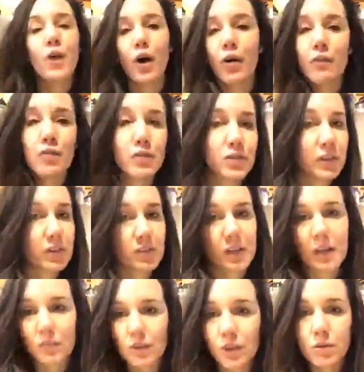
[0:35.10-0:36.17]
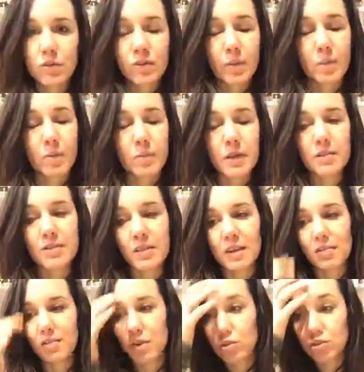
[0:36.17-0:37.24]
all those things. I never use supplements,
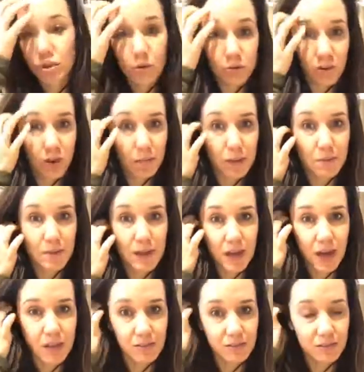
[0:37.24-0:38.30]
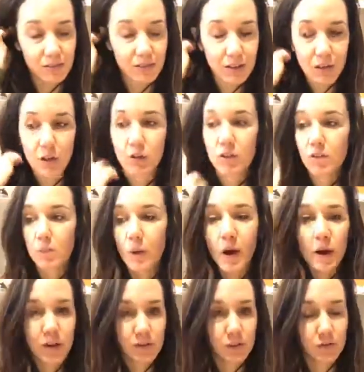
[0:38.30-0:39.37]
and so joke's on me because, these
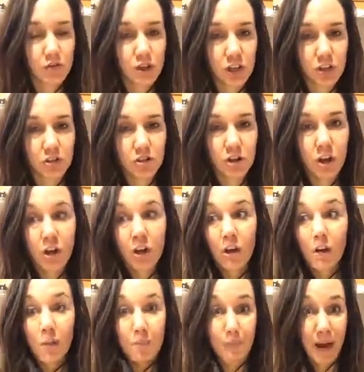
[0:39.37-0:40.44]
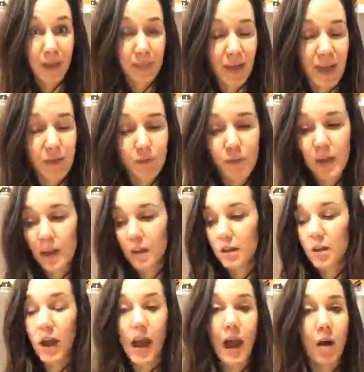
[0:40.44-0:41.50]
products have changed my life and
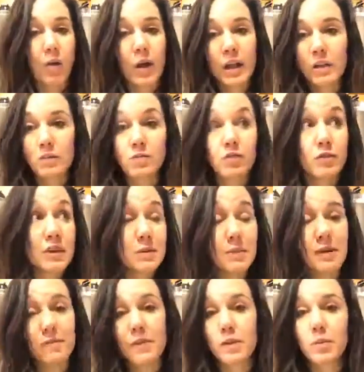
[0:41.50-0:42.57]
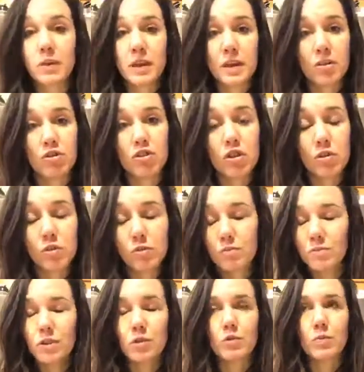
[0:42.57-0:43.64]
how I feed my family and use
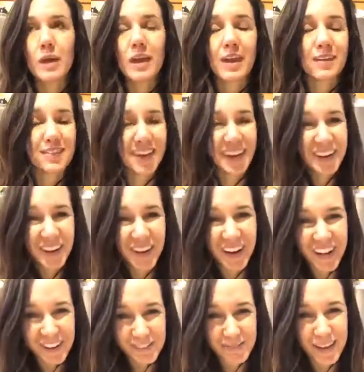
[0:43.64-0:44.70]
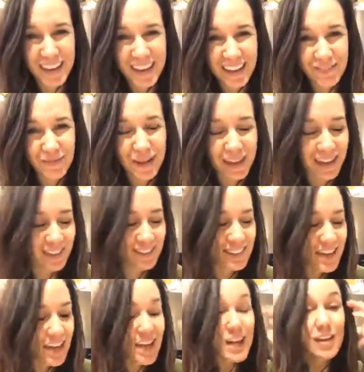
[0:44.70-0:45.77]
my kids, what I give my kids.
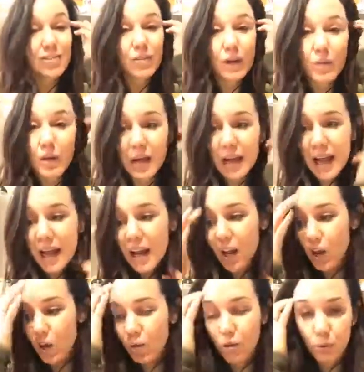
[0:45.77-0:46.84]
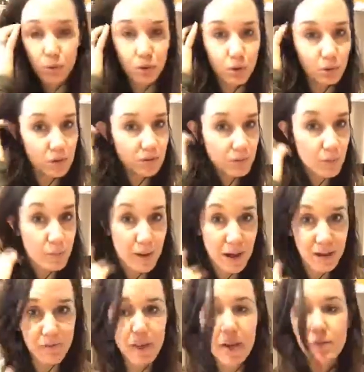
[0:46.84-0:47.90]
So I wanted to kind of go through some of
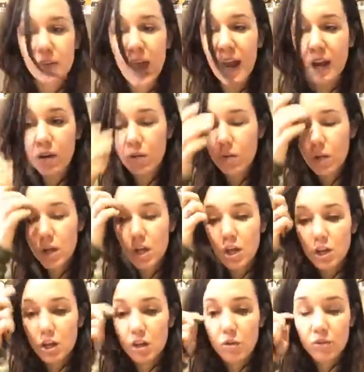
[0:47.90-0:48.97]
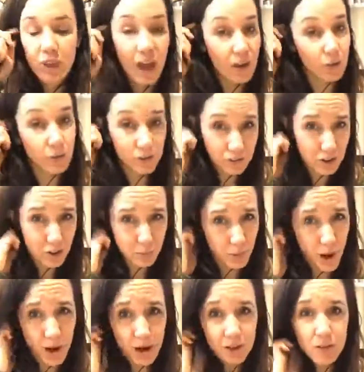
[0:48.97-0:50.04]
my faves. I don't use every single
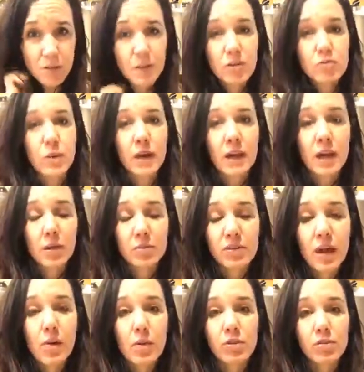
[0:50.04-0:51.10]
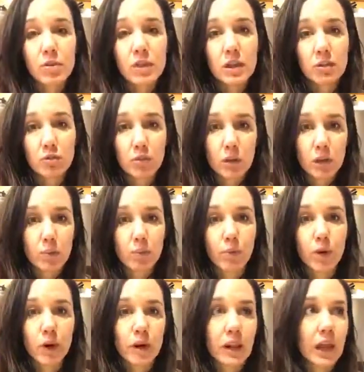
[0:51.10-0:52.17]
product that Beachbody comes out with, so I think it's really
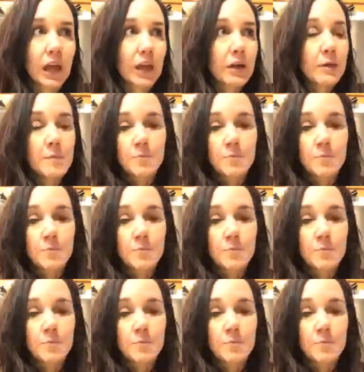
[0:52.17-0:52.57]
important, like,